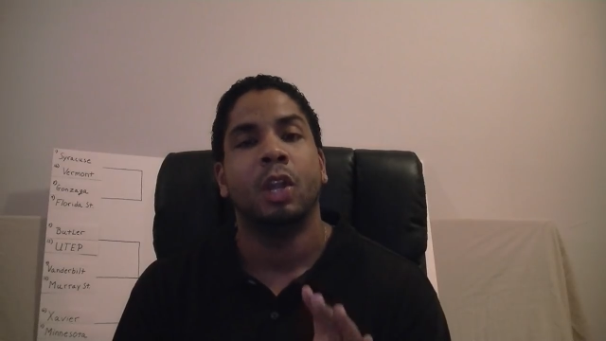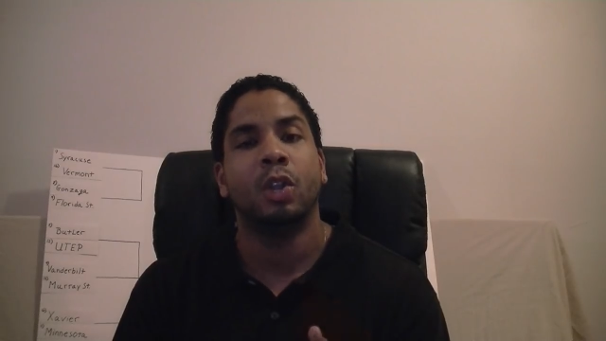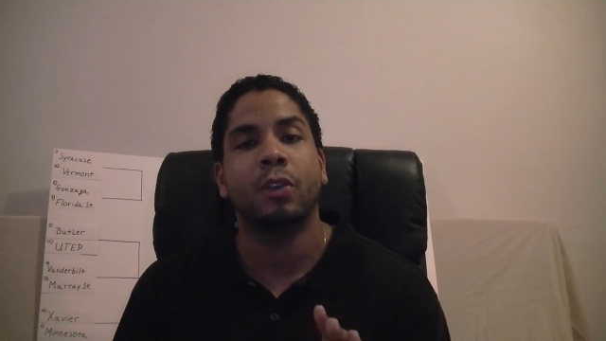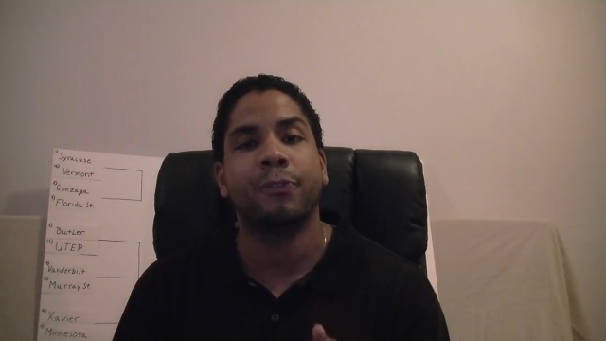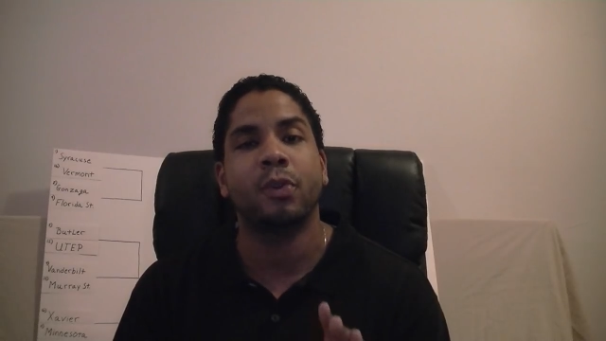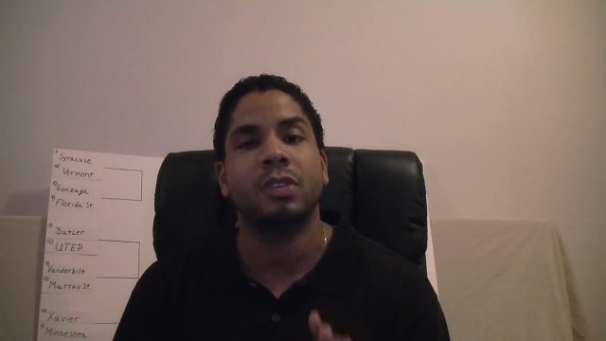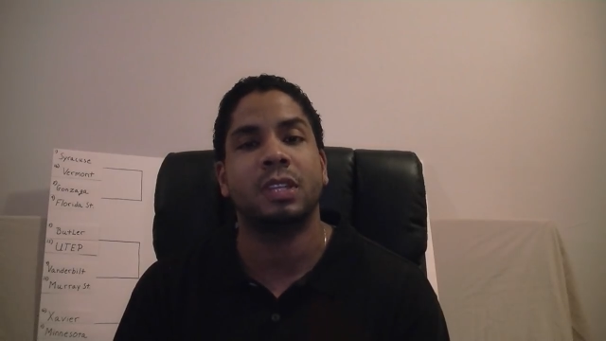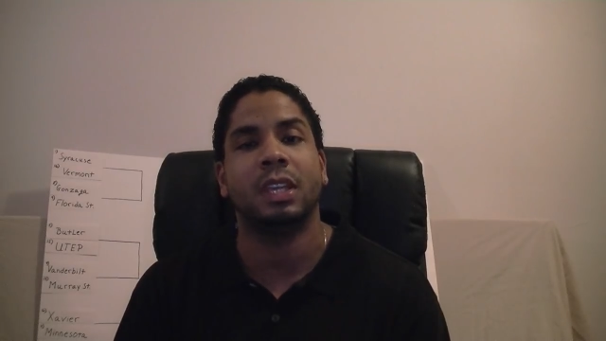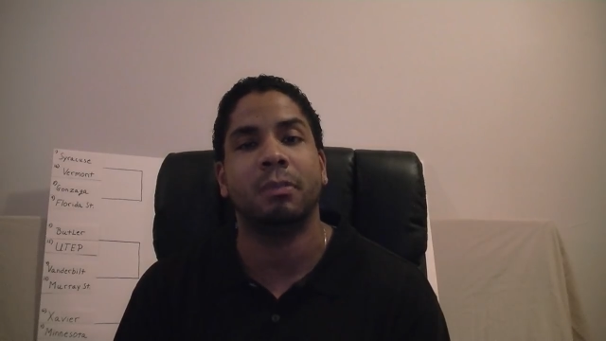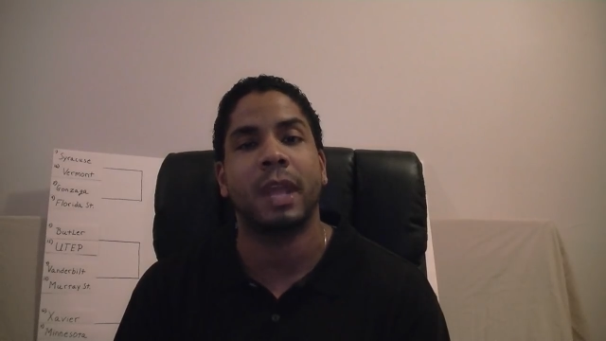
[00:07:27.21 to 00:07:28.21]
look for a
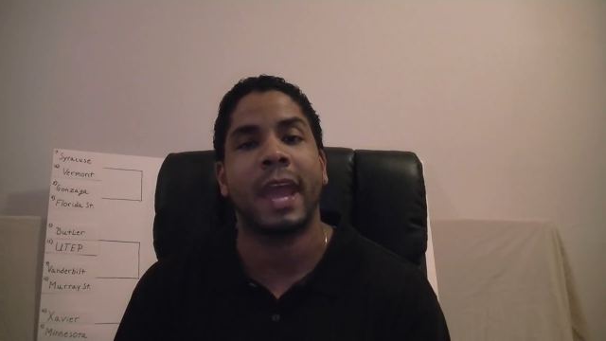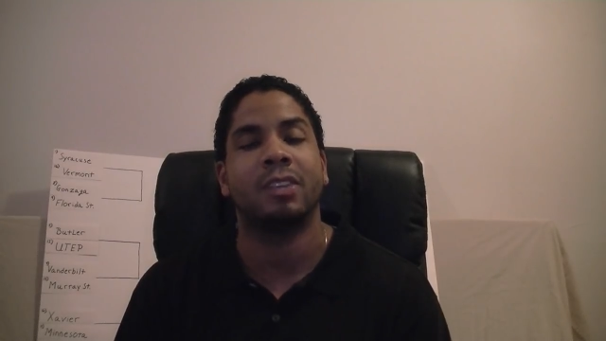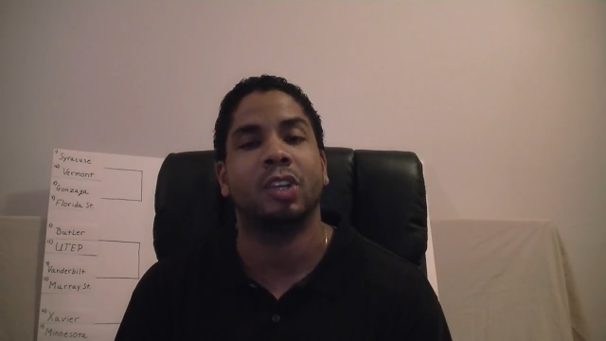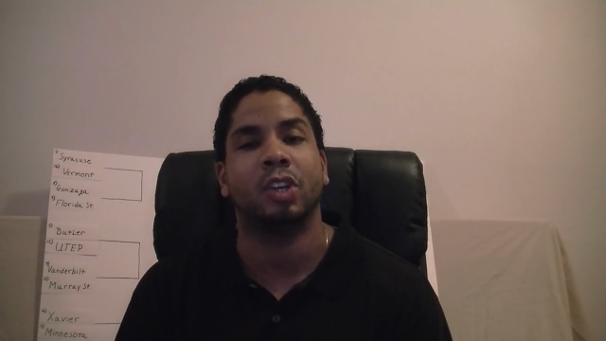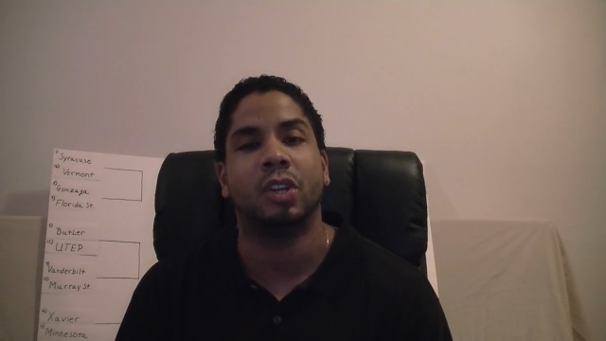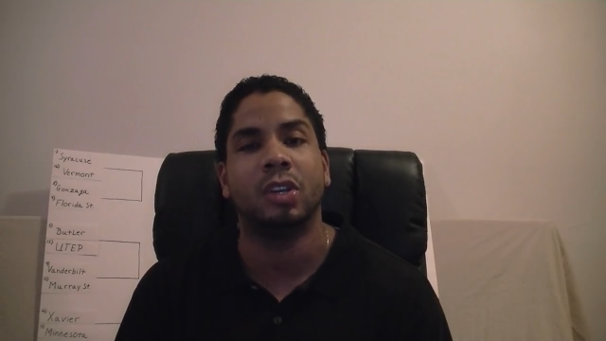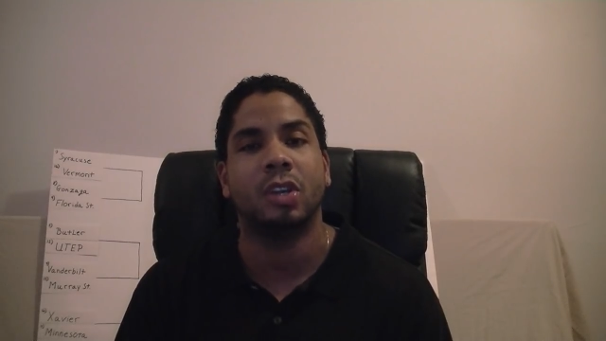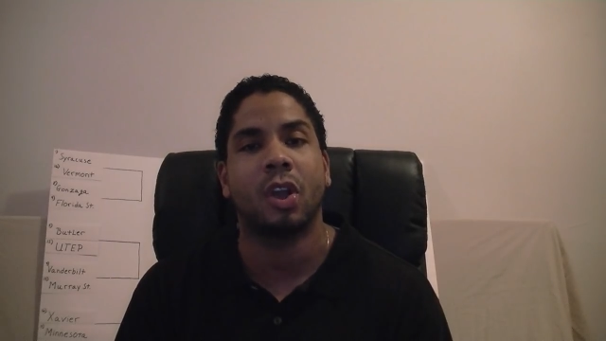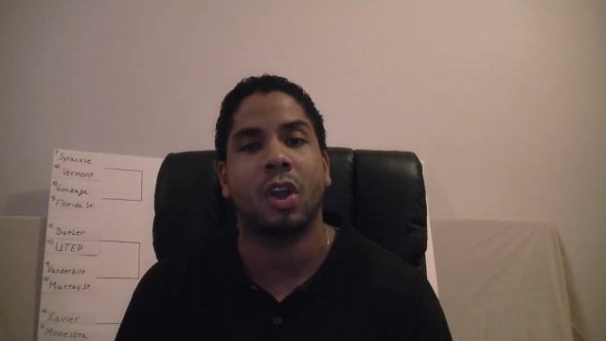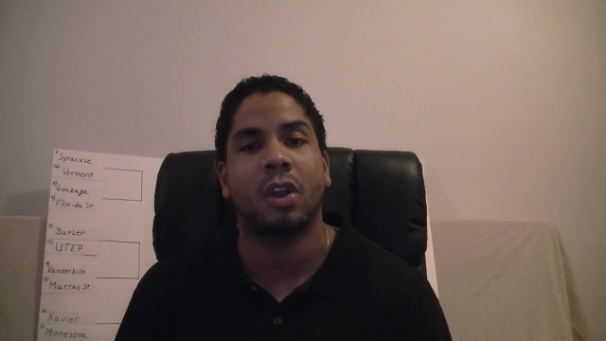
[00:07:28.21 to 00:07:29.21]
team that has a
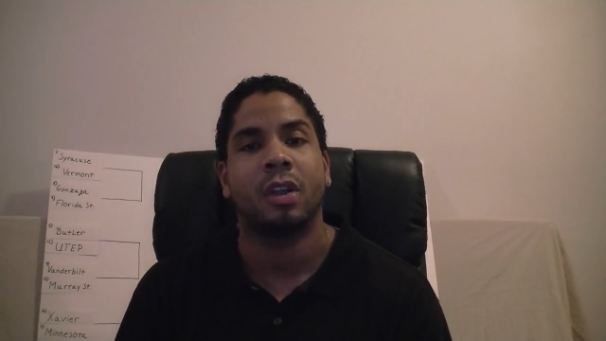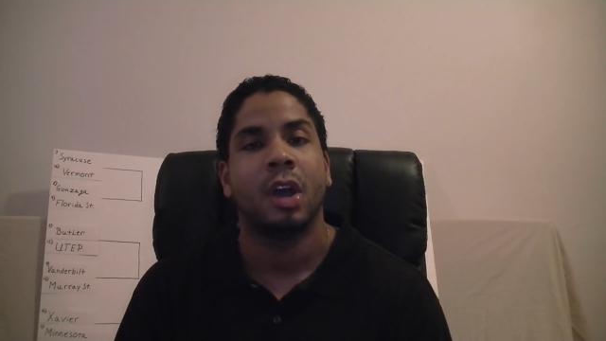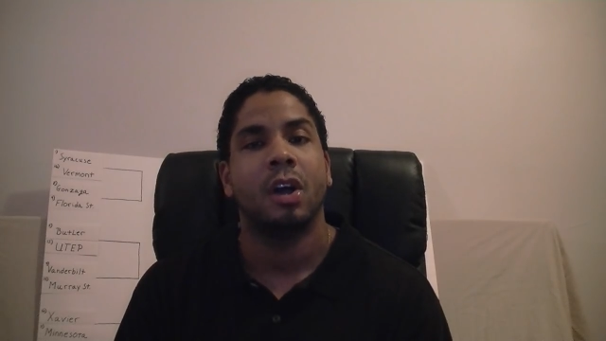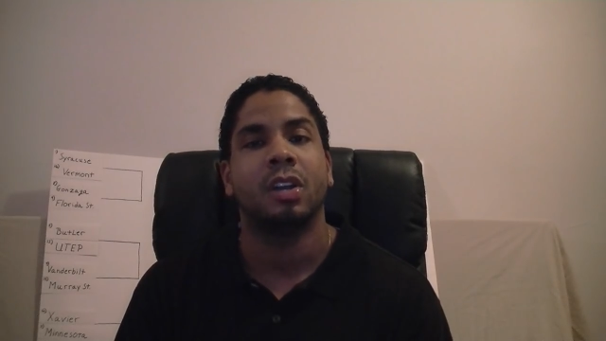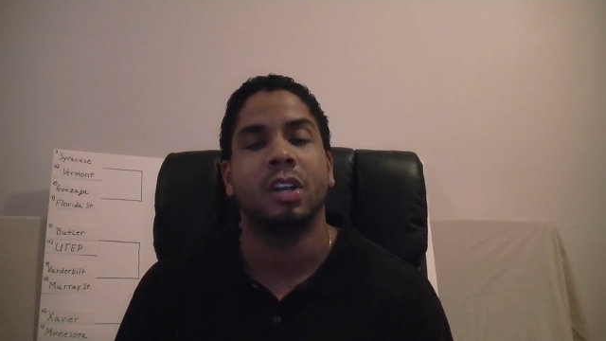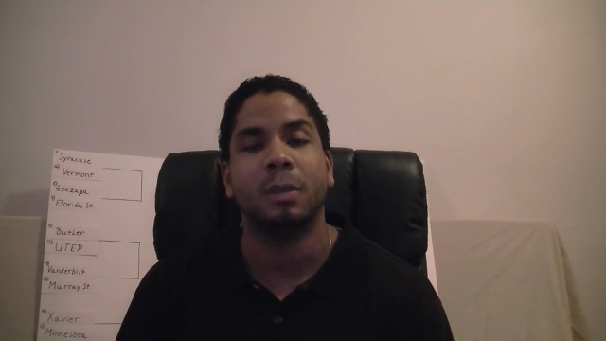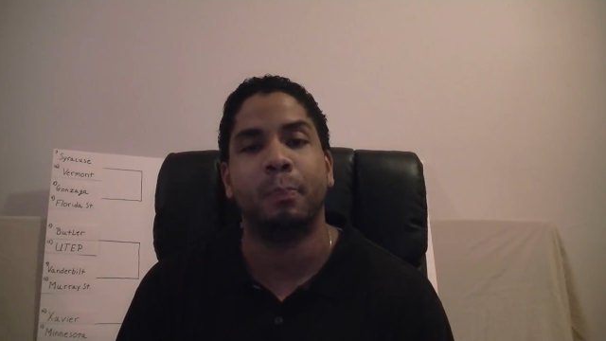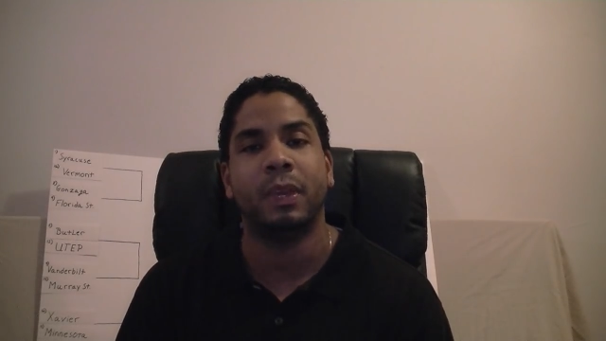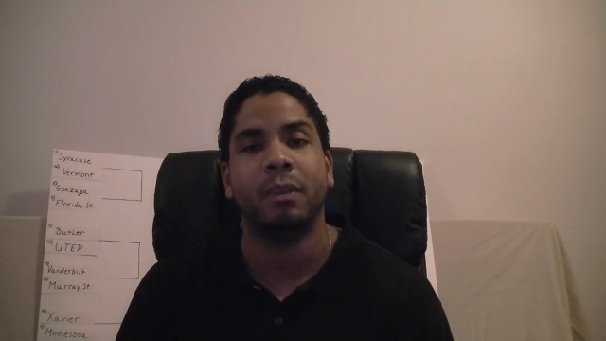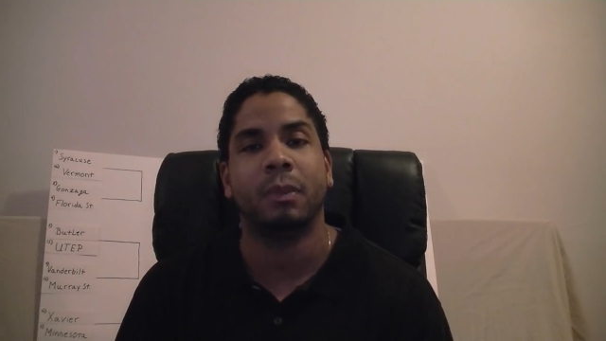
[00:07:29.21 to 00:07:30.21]
good guard, a good
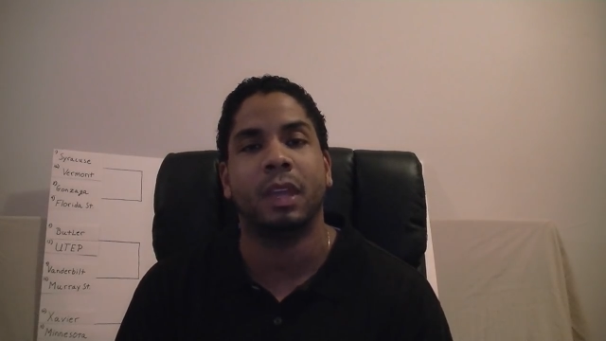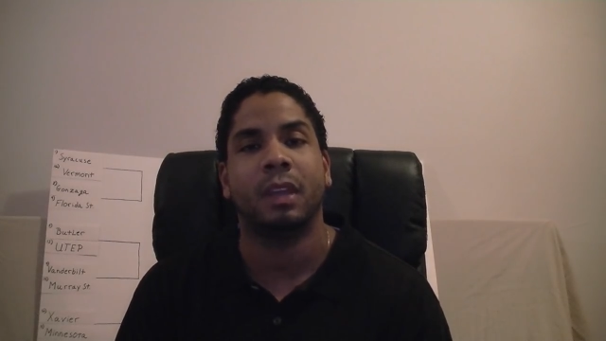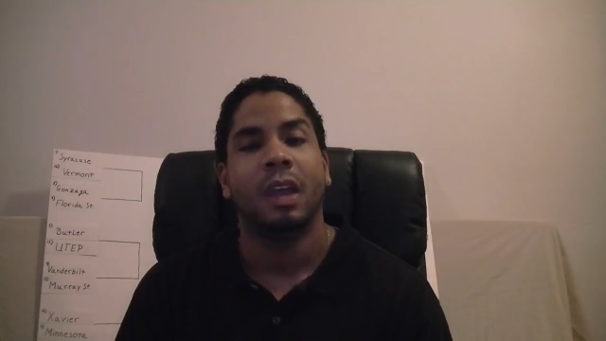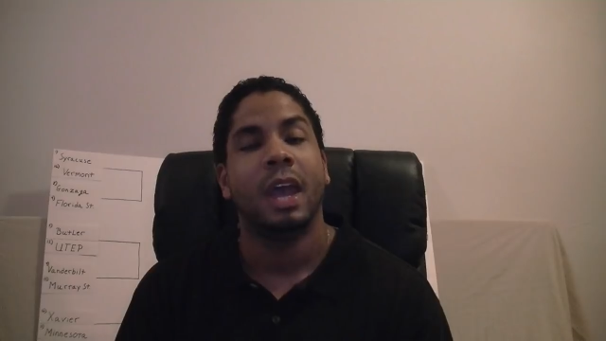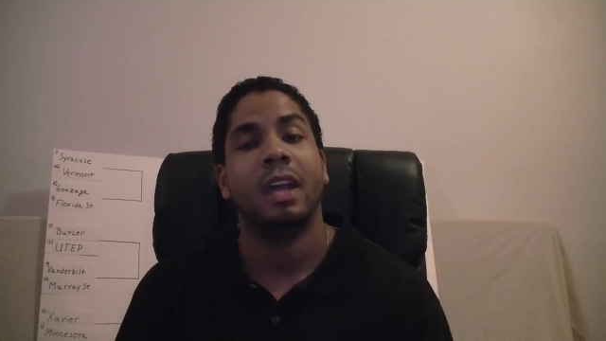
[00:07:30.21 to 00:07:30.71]
big man,